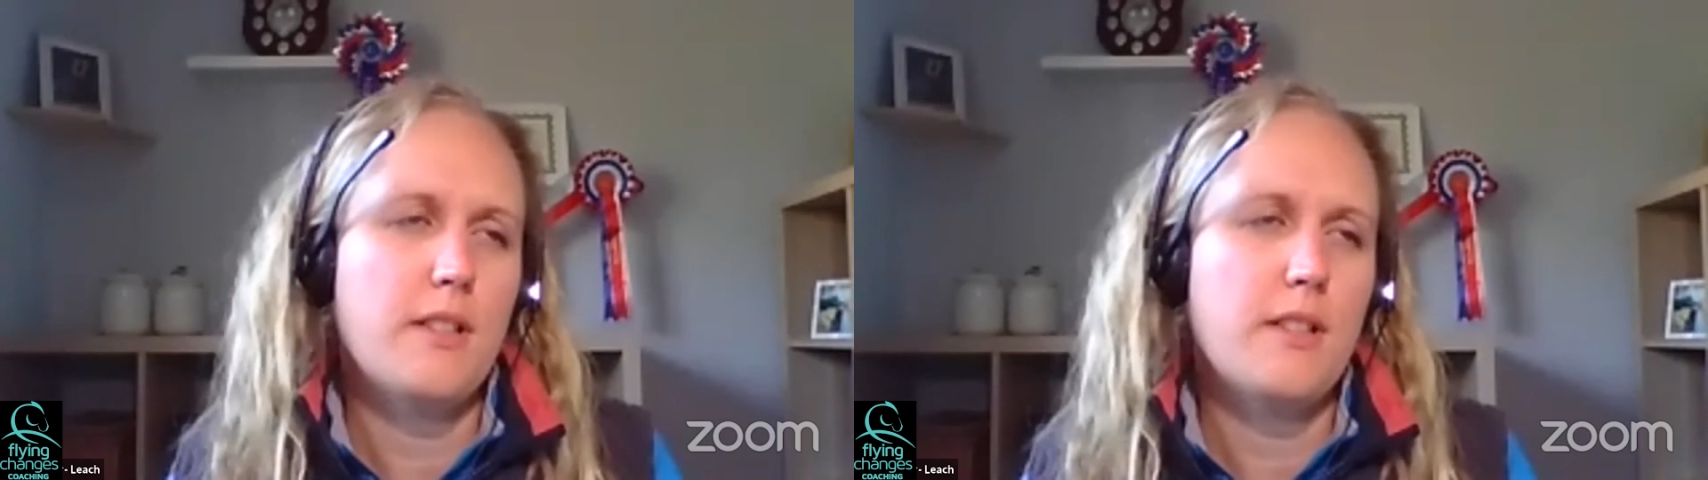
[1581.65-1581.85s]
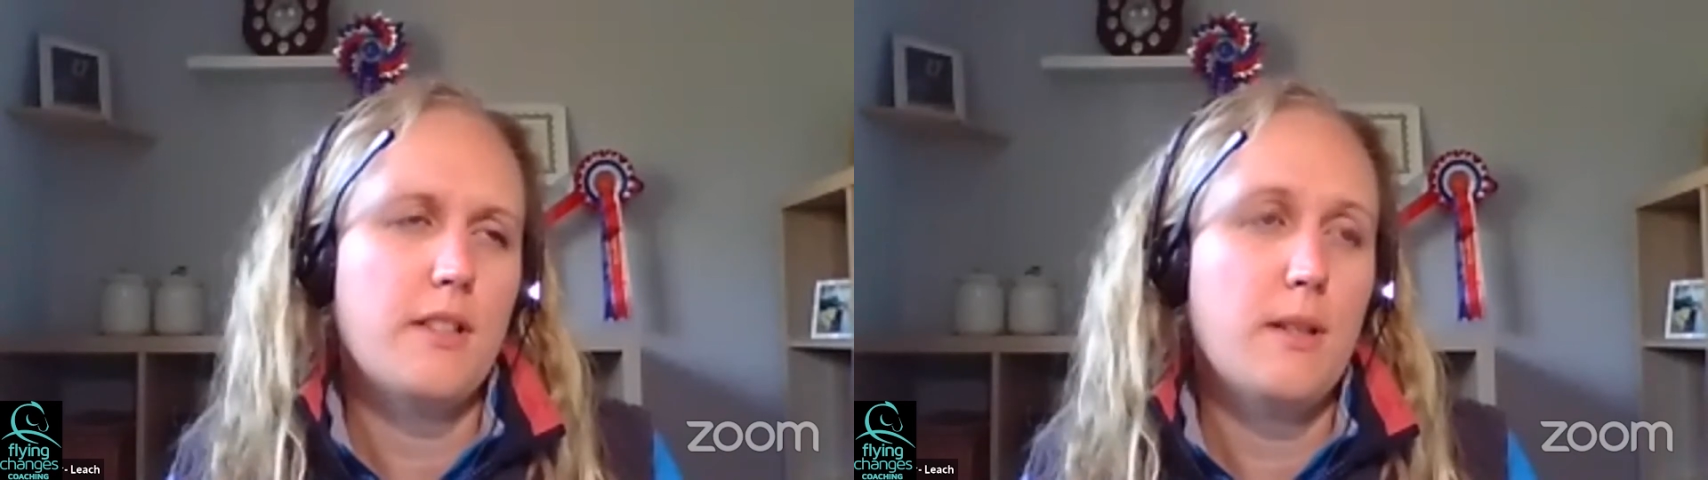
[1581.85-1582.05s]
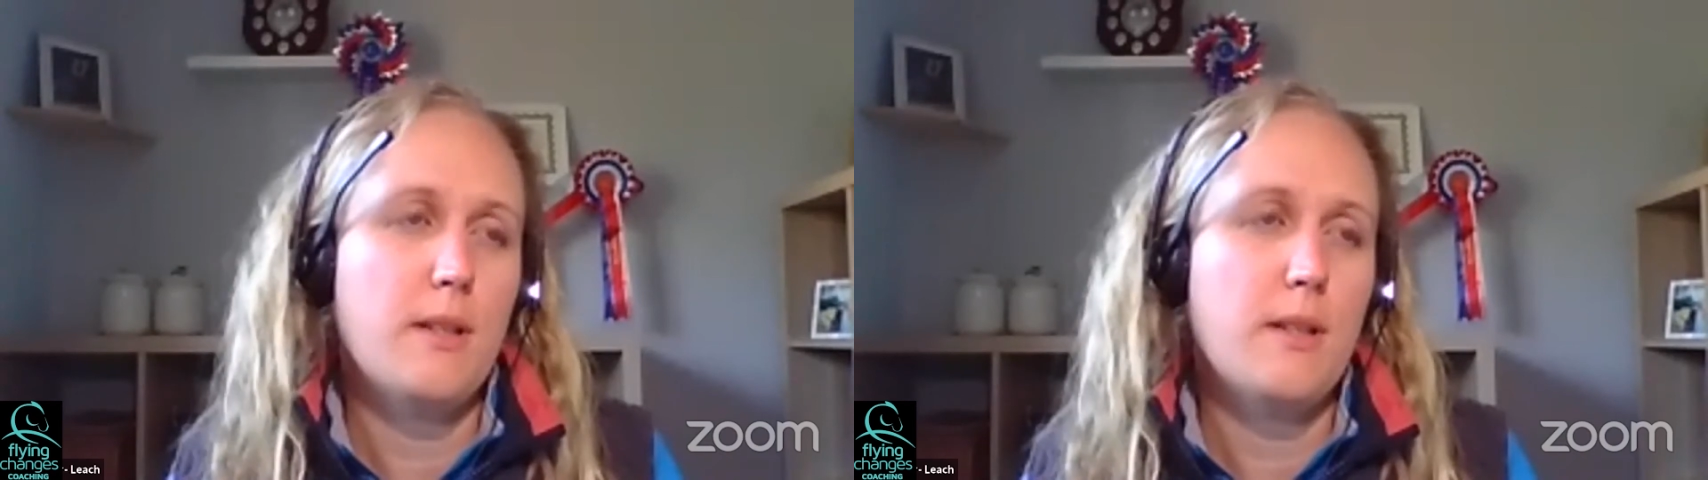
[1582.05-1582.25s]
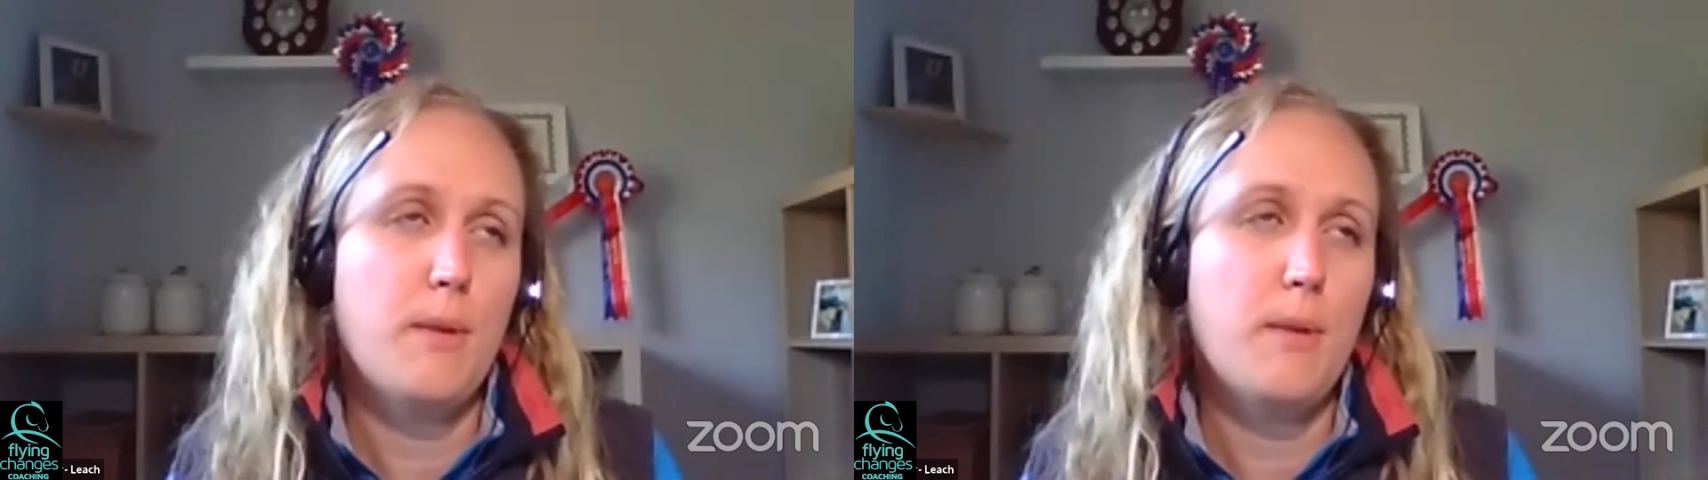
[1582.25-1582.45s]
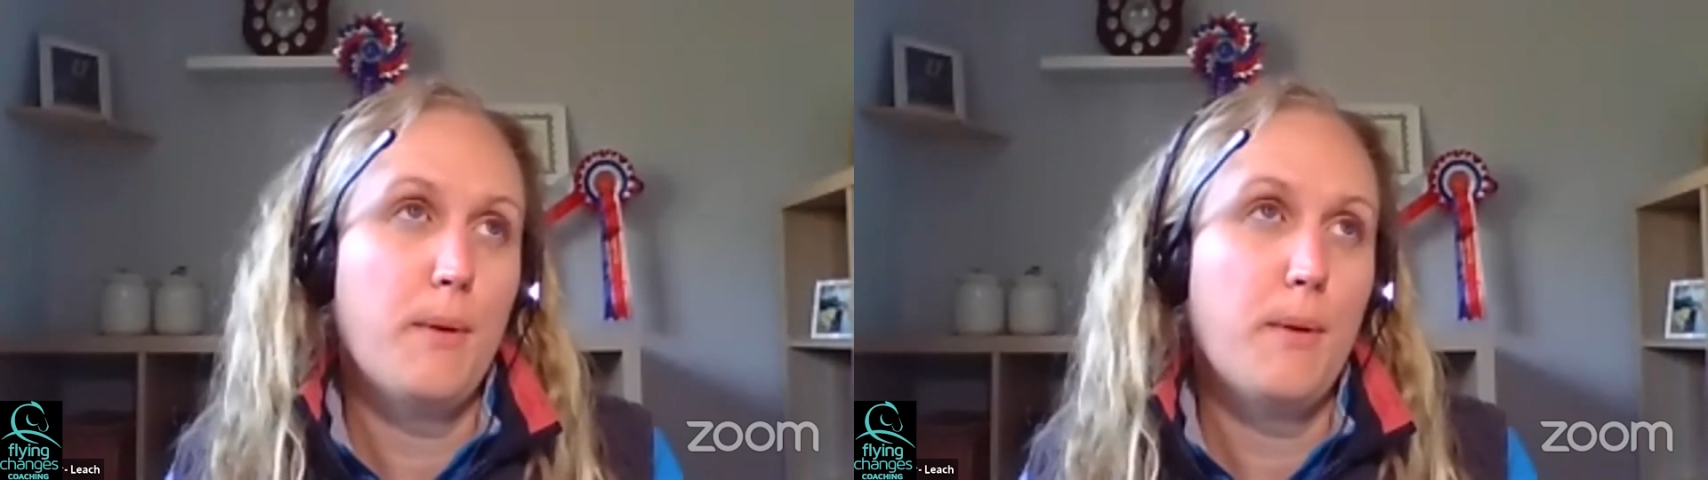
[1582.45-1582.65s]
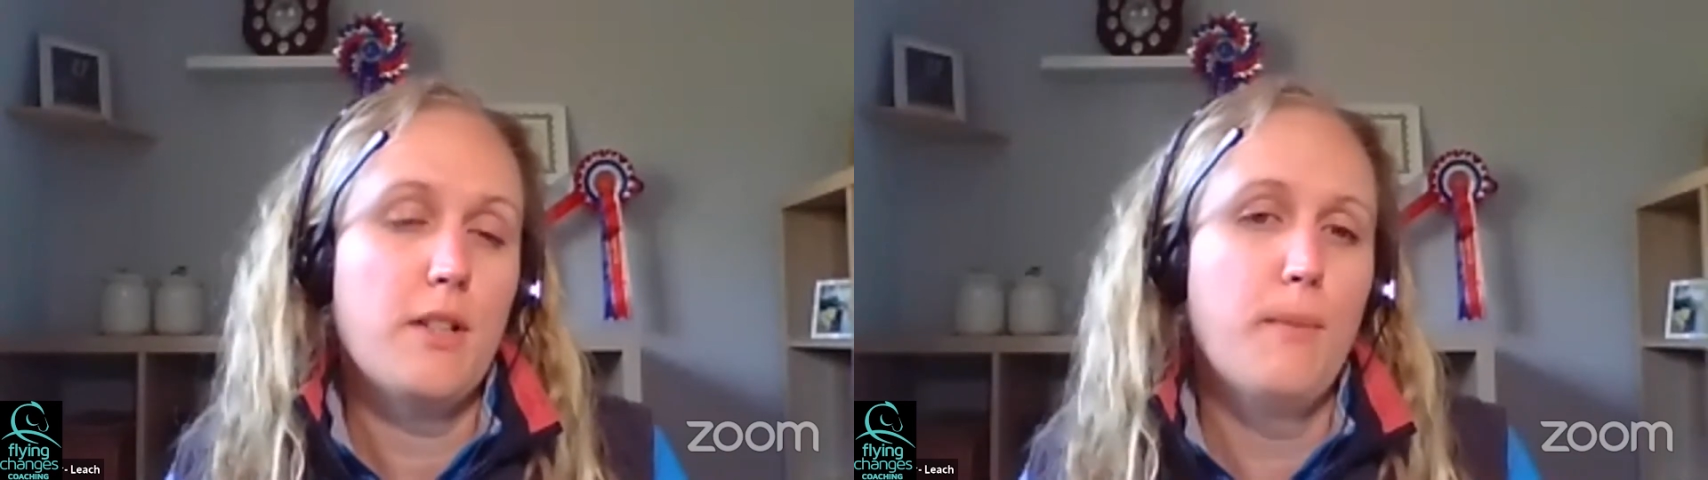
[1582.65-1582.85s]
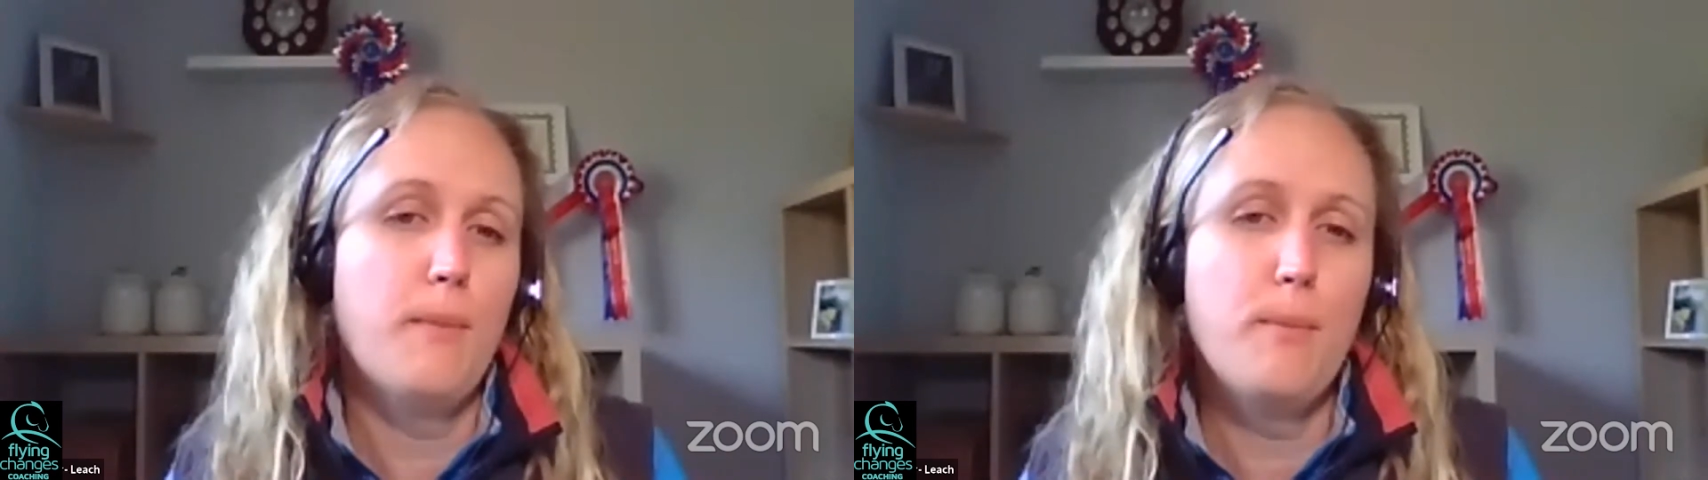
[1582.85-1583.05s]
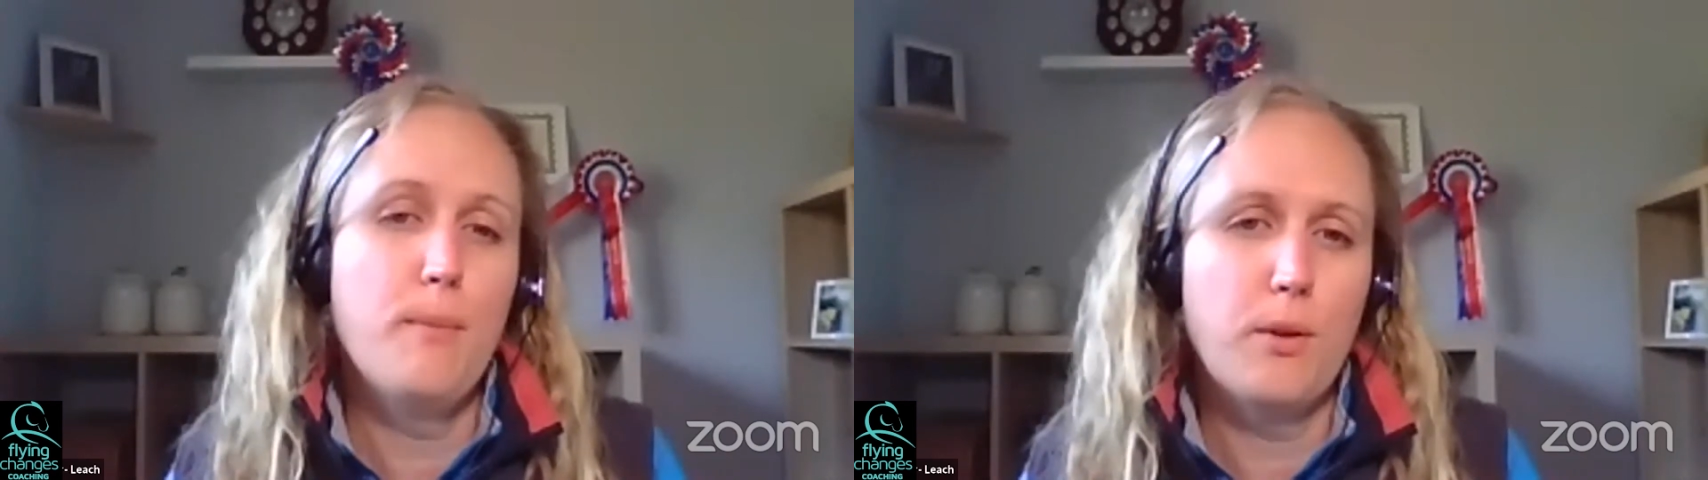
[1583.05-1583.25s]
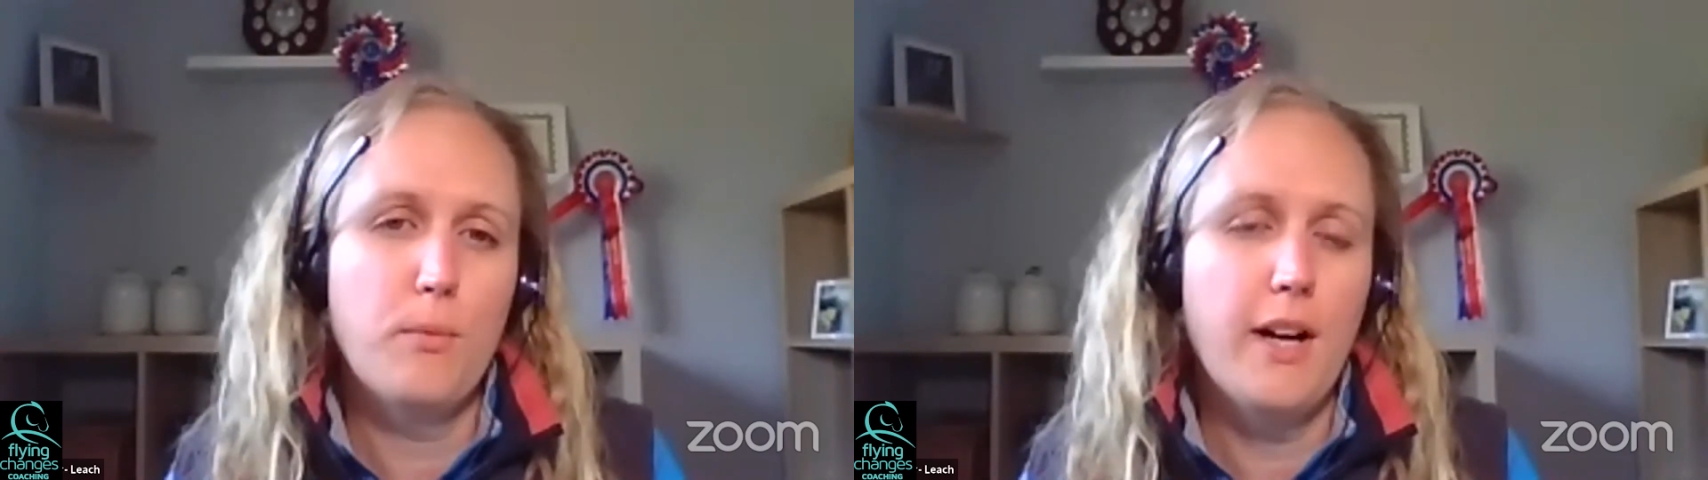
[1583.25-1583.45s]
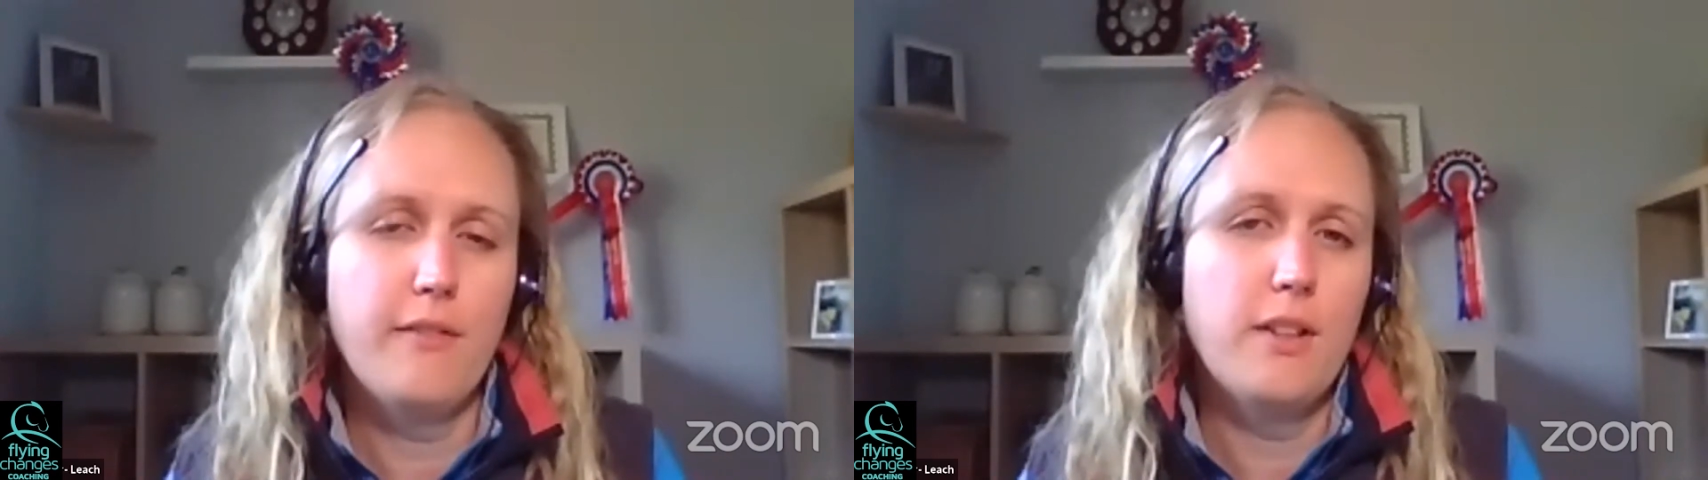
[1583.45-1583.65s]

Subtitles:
you might be emotional in the moment about it or what have you,